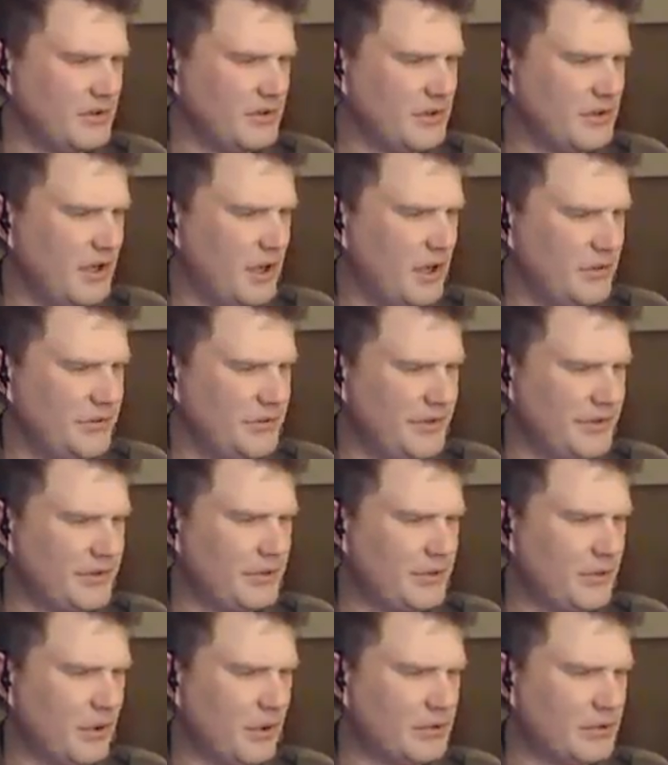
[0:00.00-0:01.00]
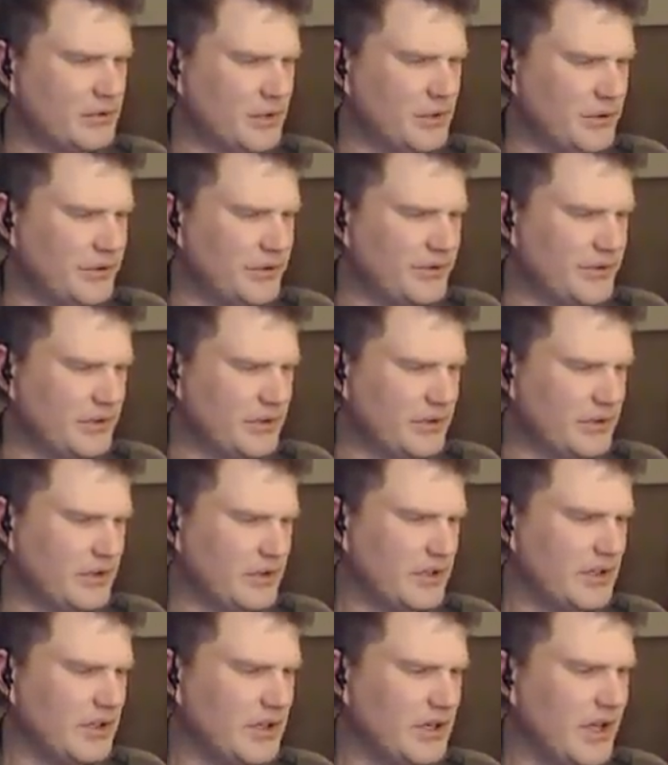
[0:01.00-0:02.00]
helped us grow closer.
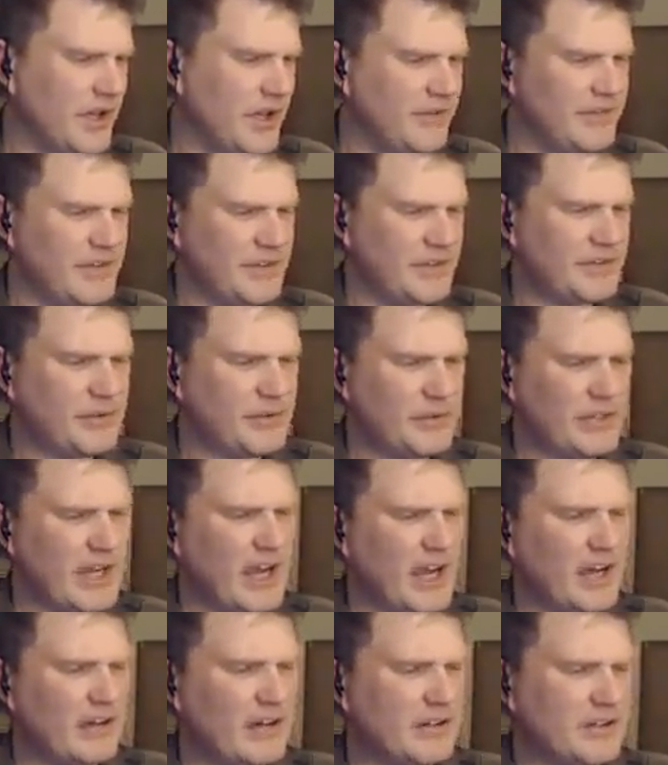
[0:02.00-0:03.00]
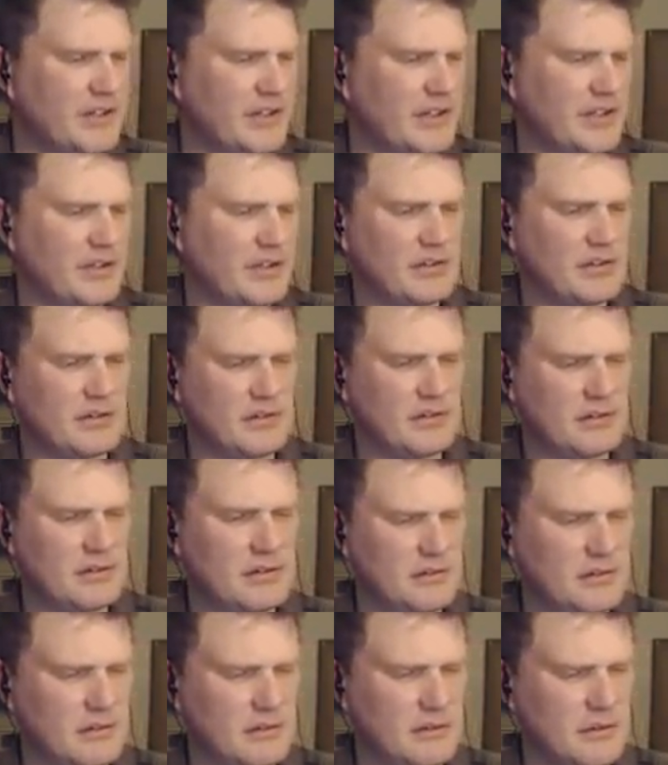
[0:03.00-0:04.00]
In this reality,
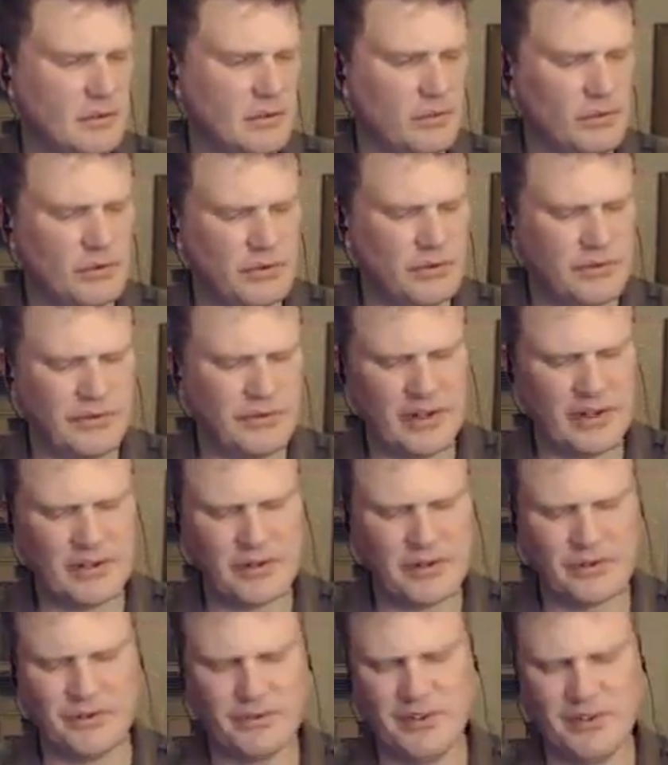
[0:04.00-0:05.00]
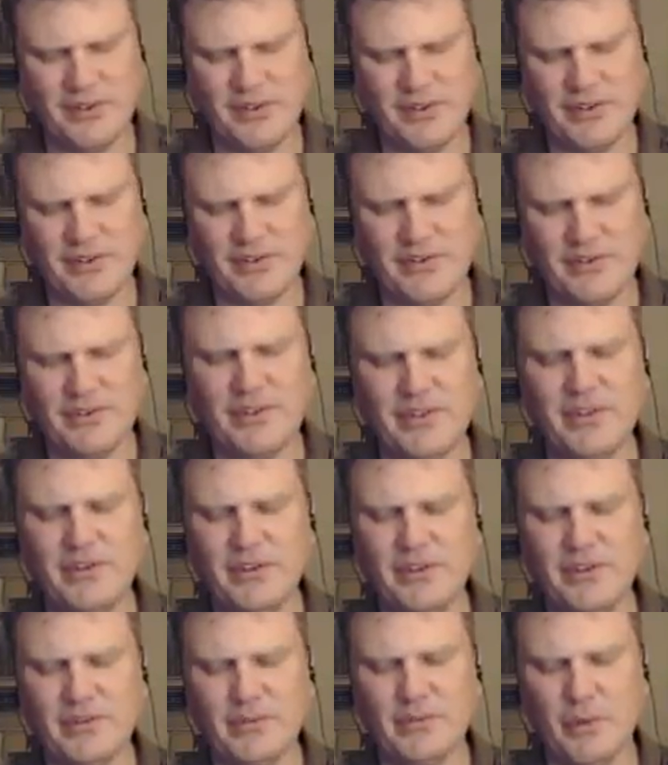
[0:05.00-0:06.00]
you will eventually see
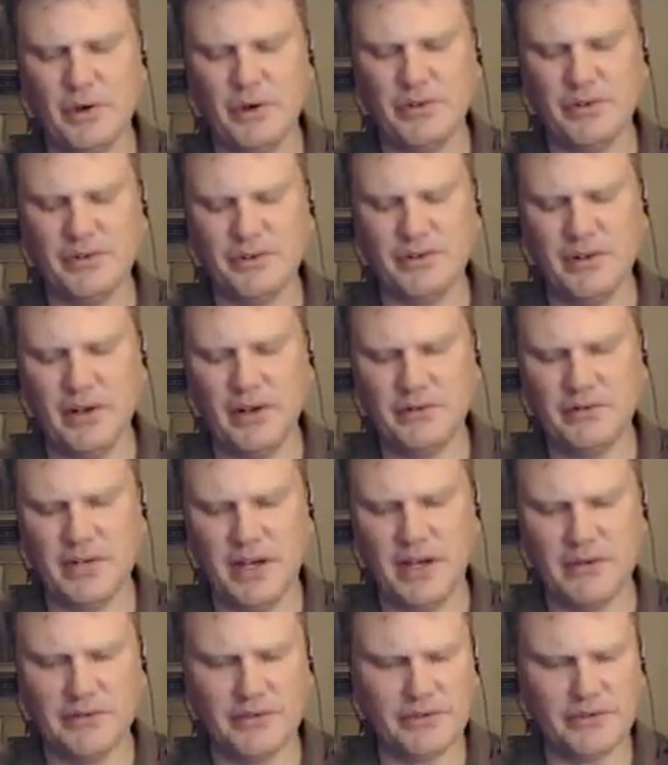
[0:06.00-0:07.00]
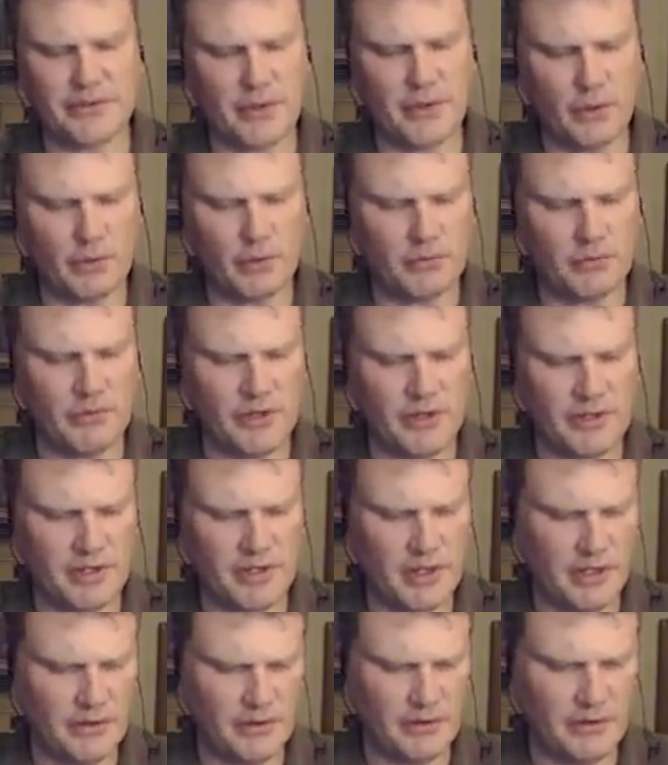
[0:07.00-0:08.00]
these Martian lifetimes, and so will many
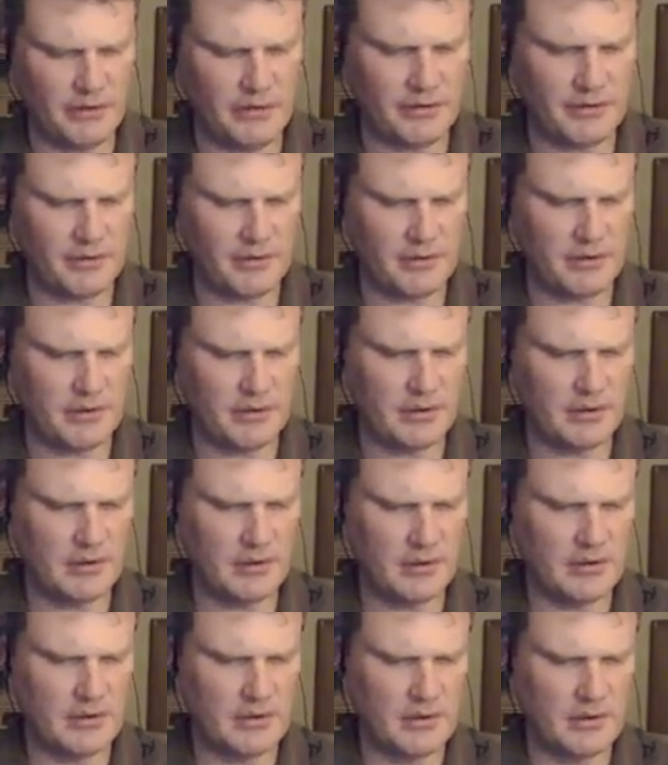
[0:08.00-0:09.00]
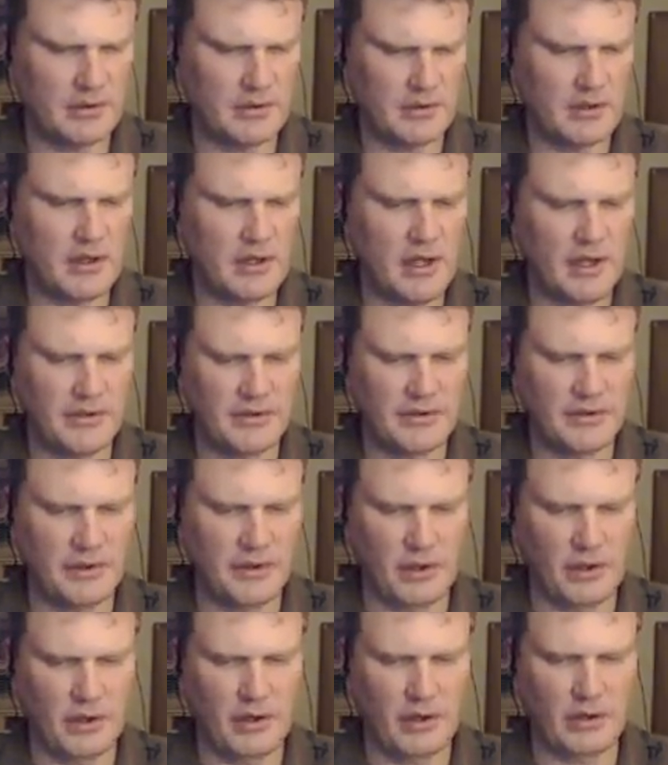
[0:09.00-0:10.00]
others, as
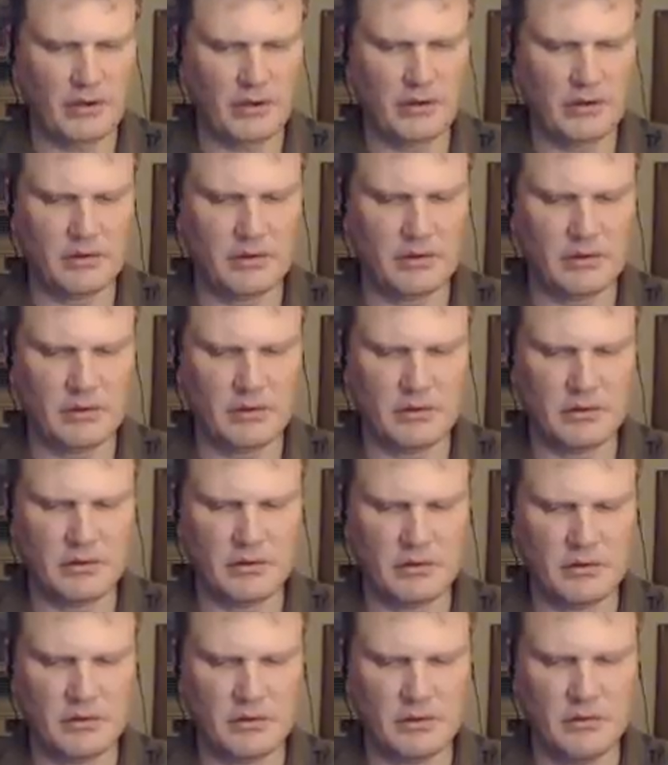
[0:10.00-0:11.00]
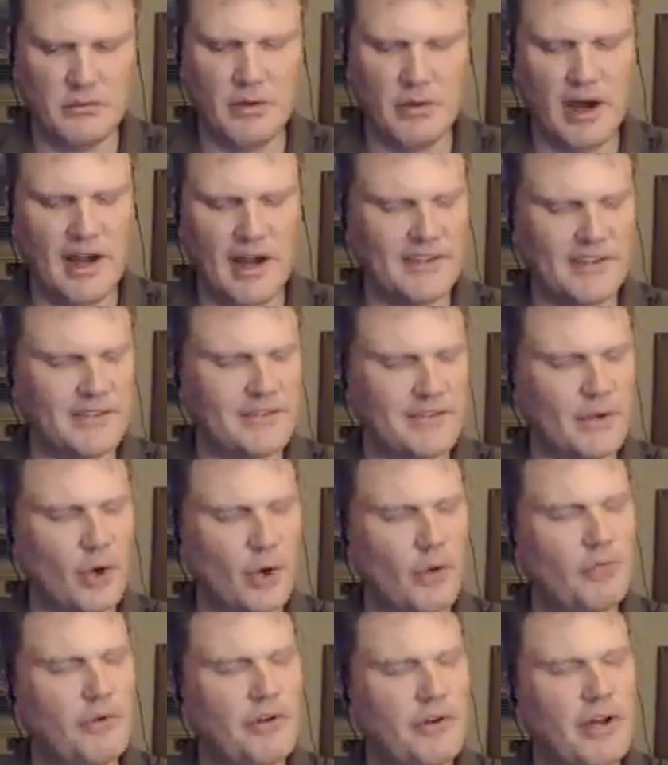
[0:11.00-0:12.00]
their minds
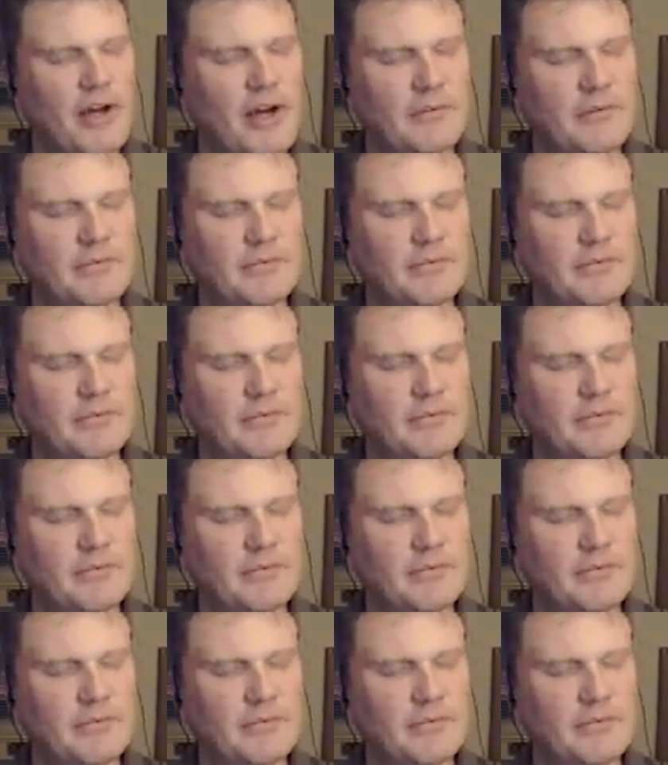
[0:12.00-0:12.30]
open up,